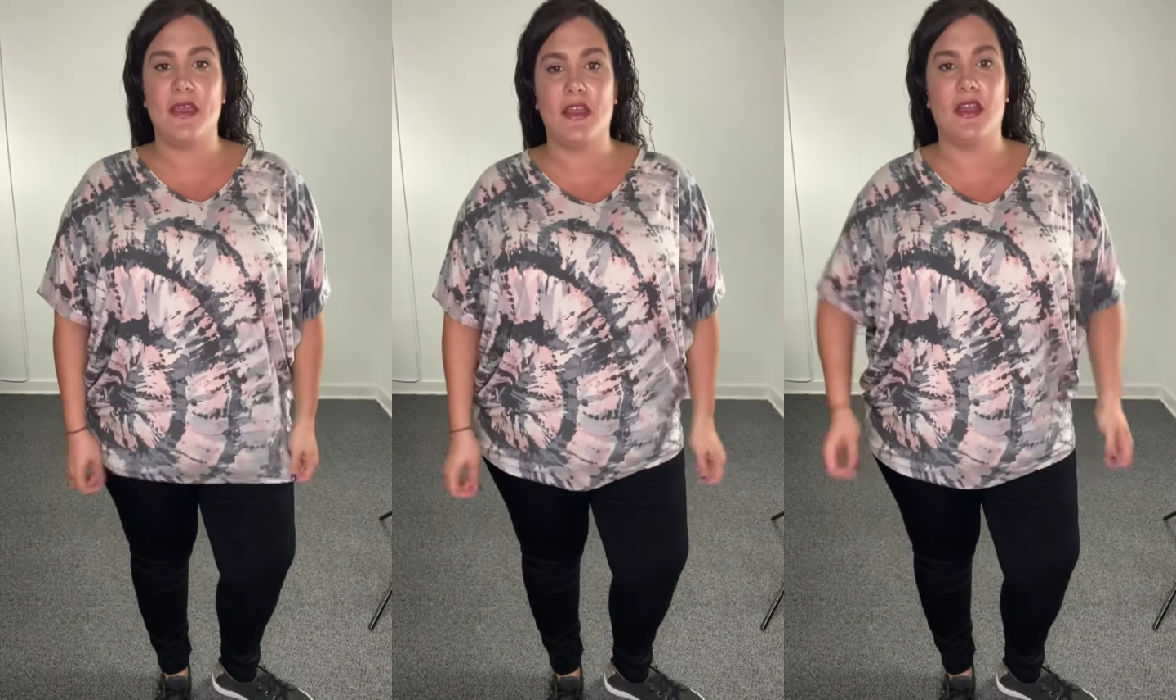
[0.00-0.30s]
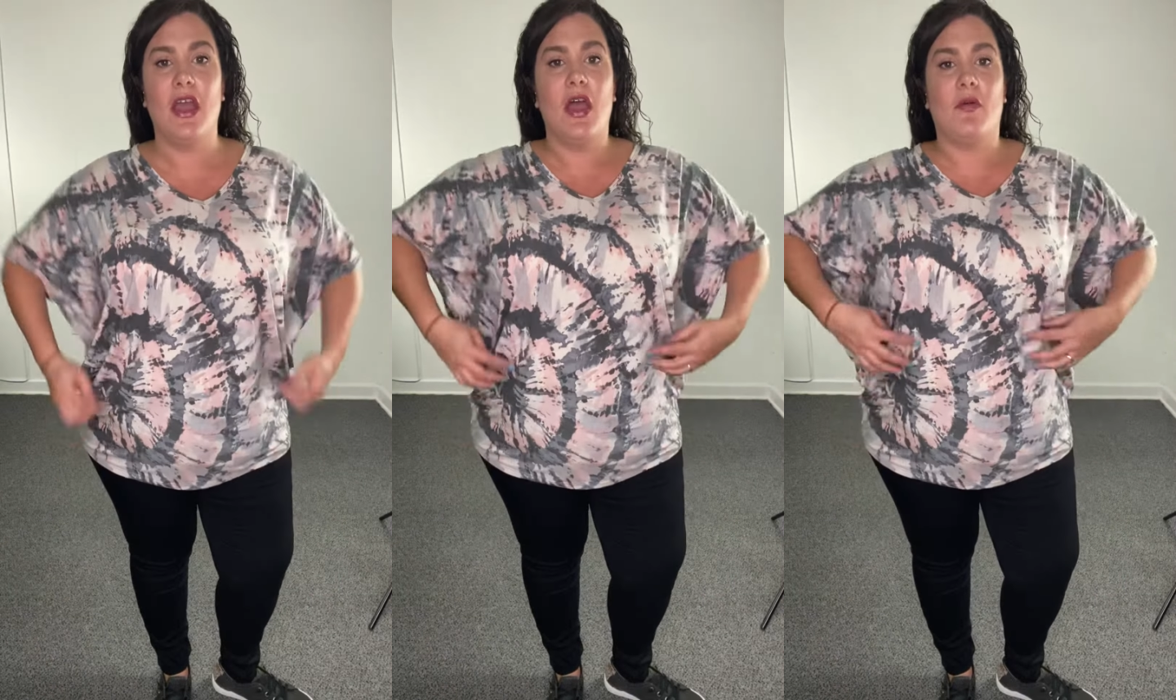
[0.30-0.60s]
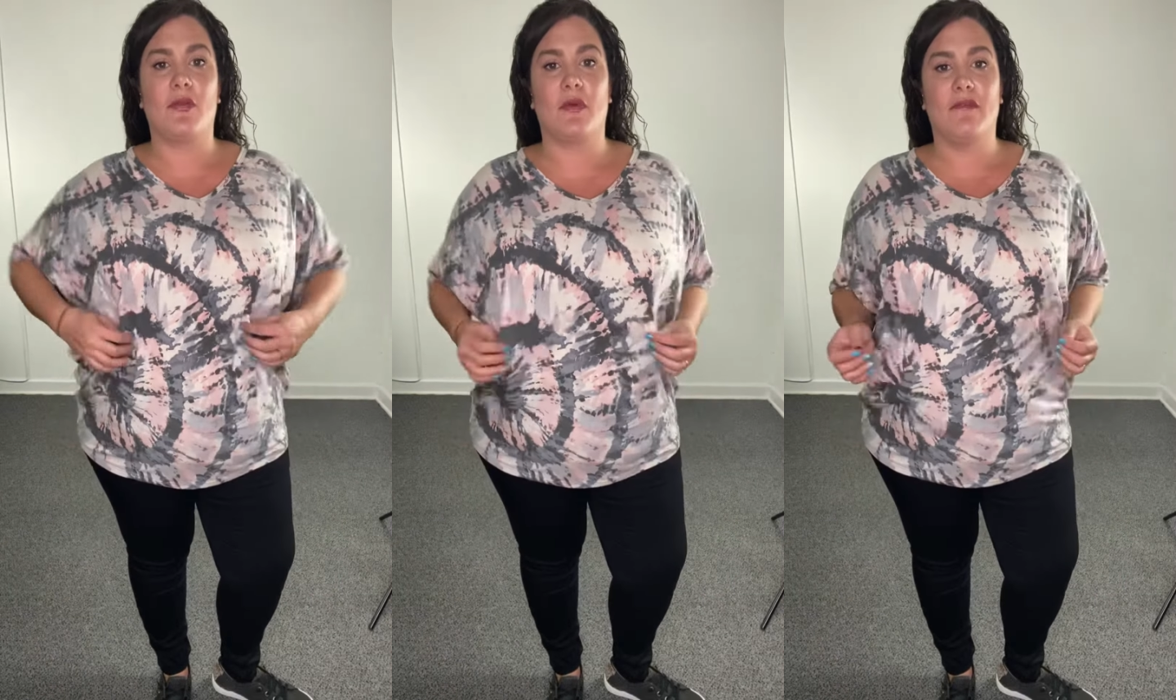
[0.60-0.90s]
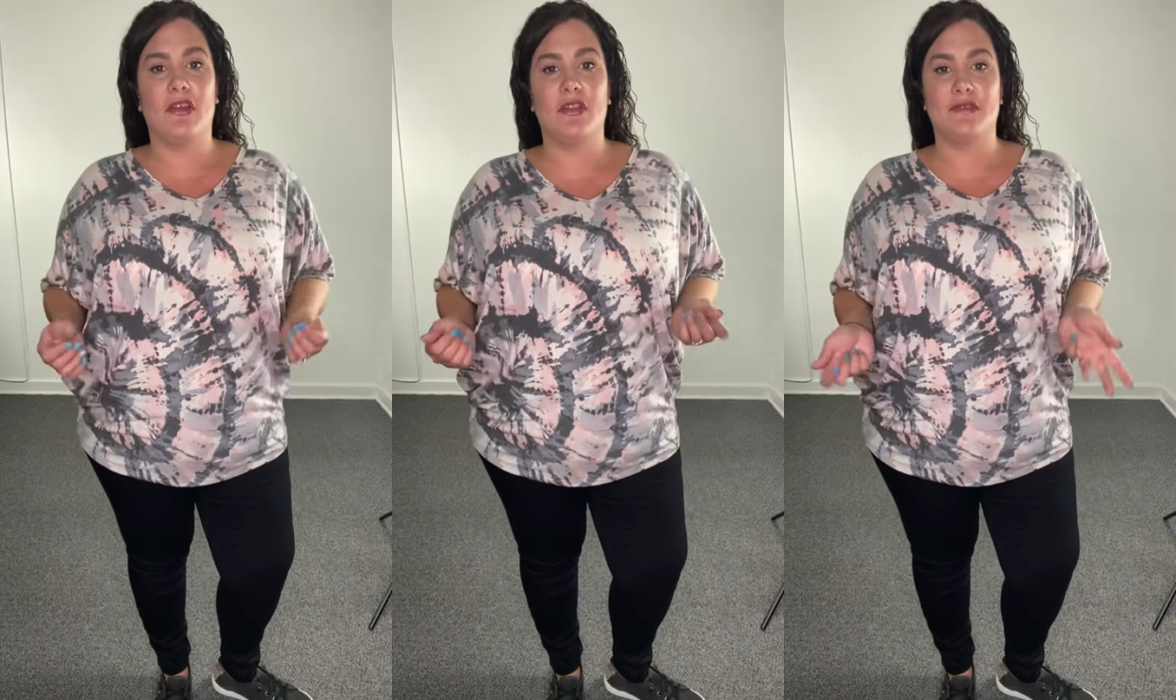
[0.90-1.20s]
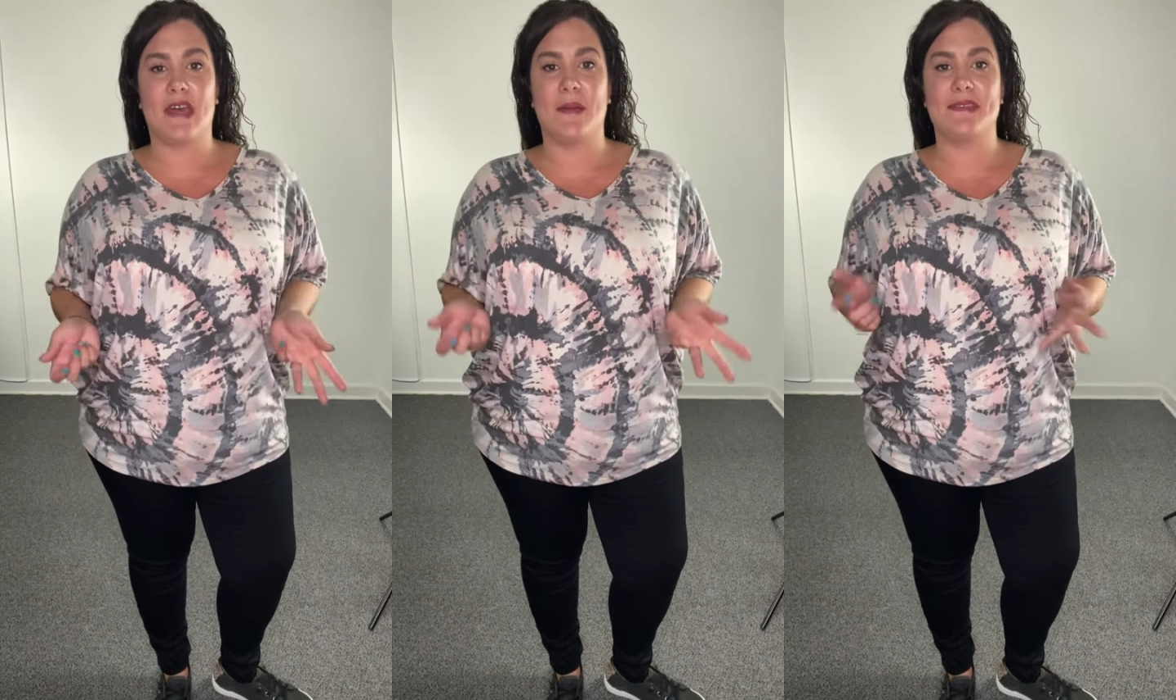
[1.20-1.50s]
here with one of our new
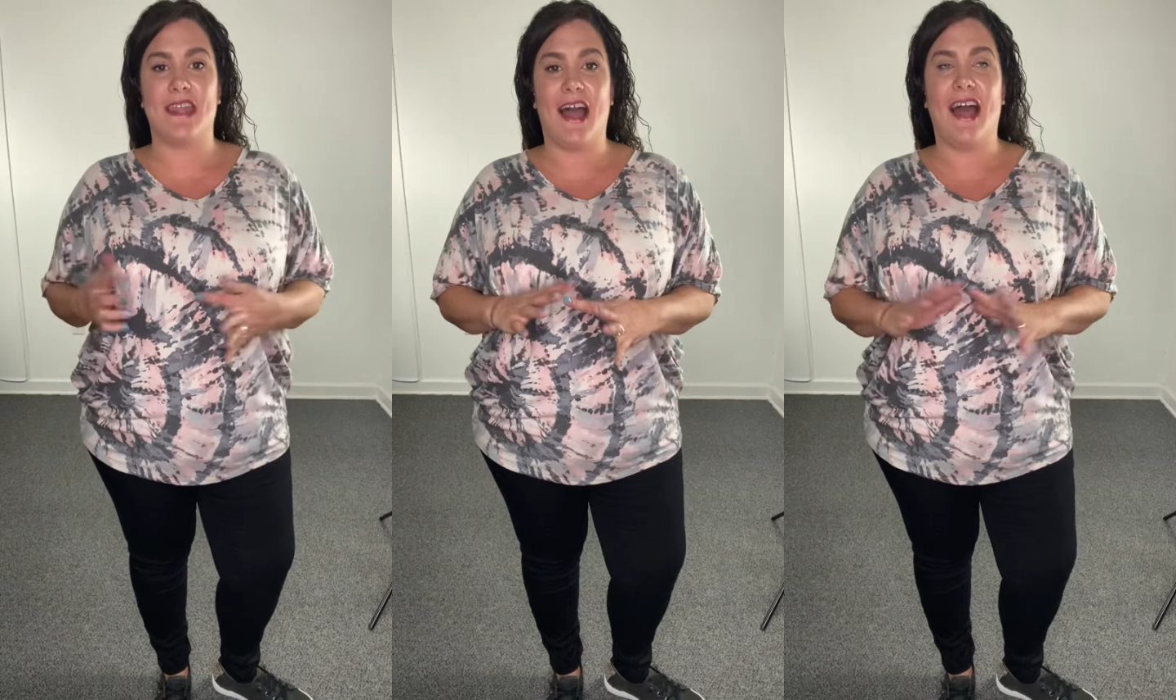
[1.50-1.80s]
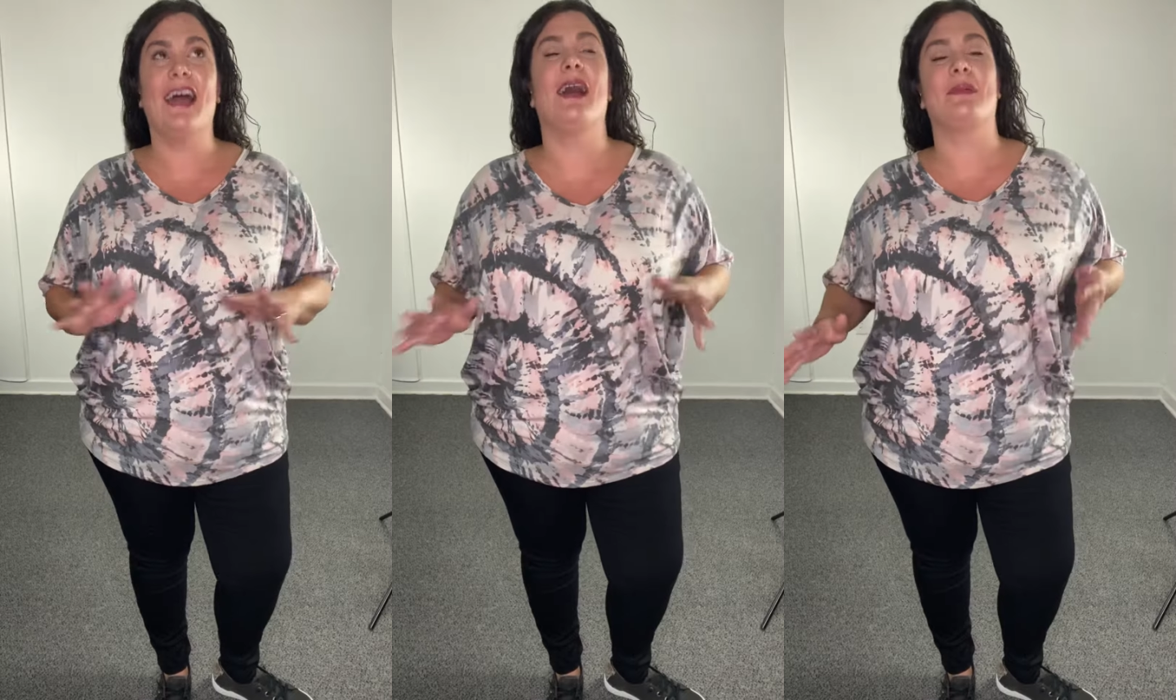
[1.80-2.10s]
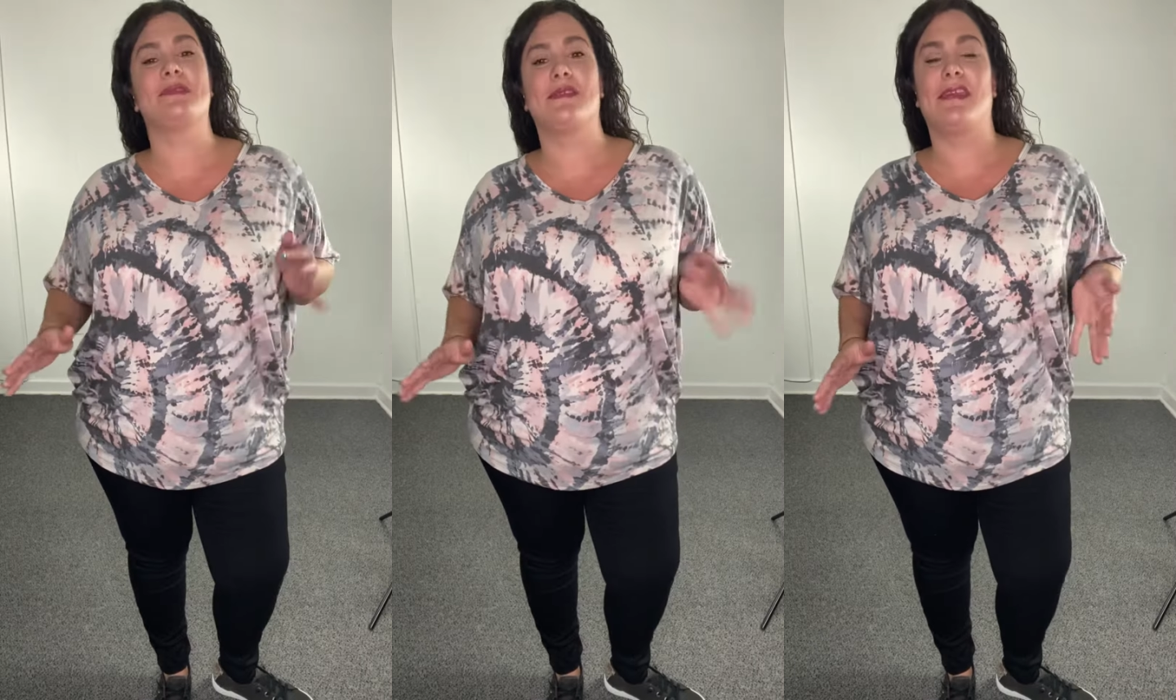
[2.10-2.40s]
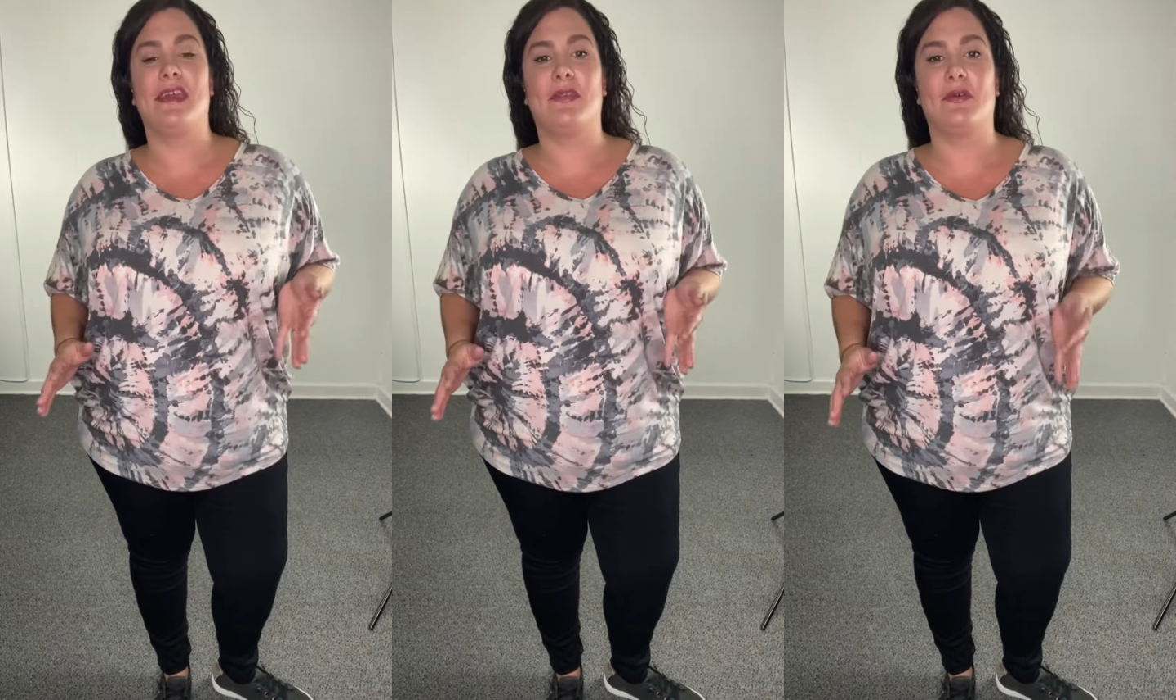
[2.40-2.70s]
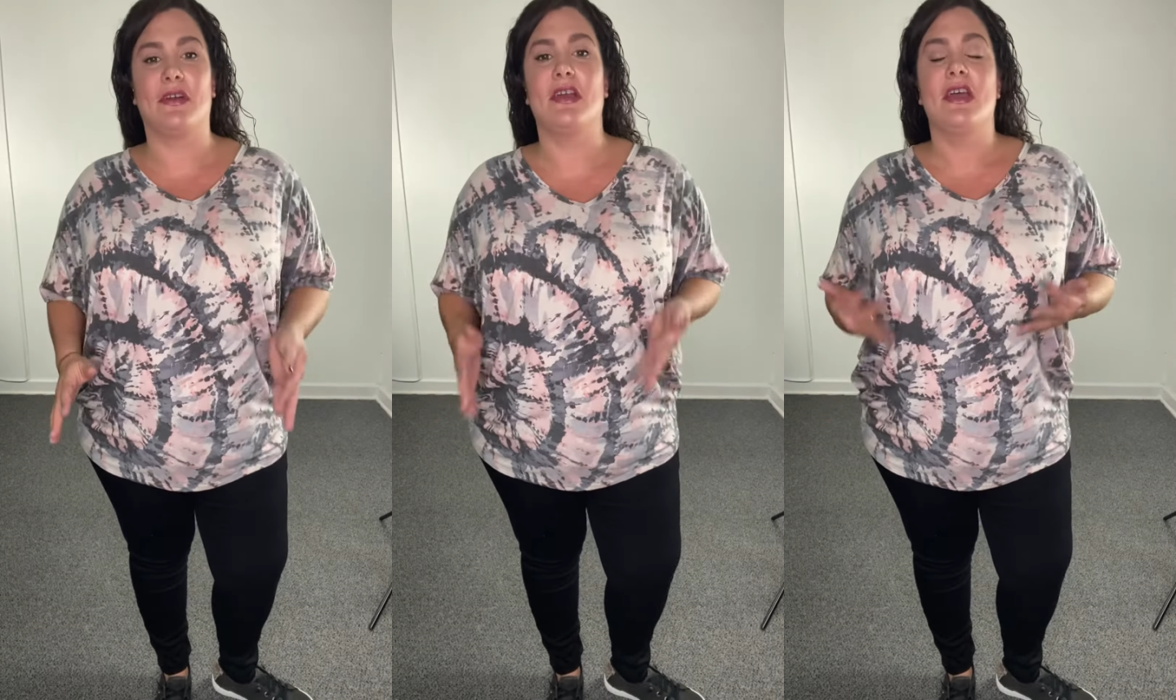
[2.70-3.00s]
tops that I absolutely
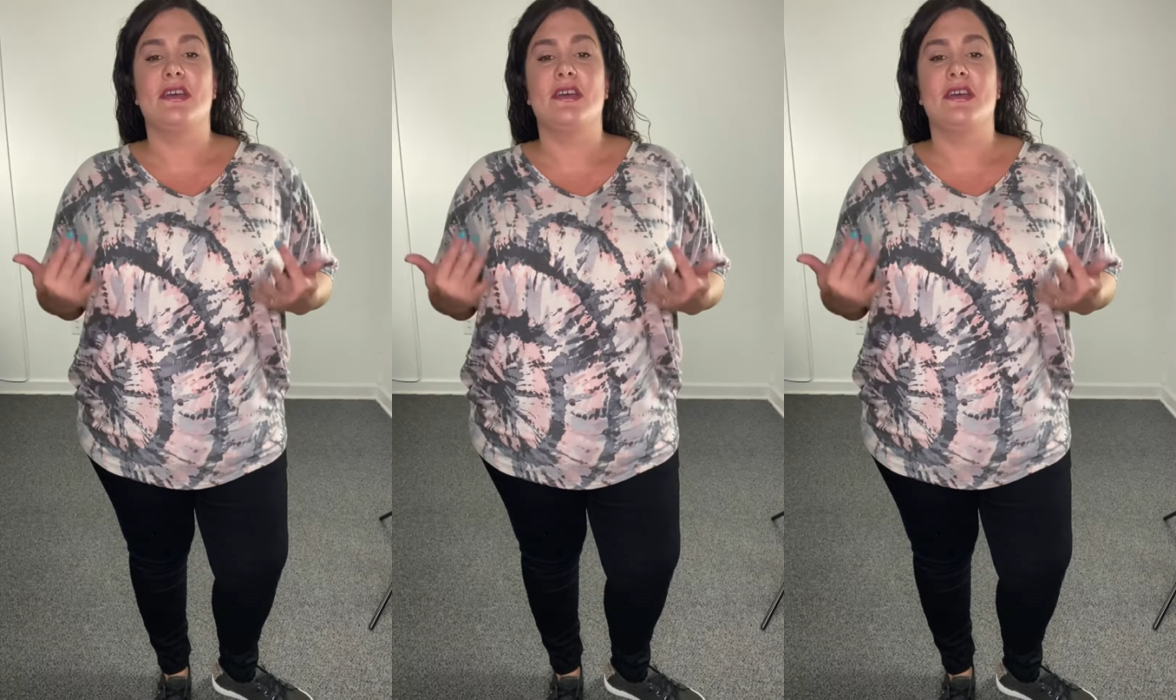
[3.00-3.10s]
adore.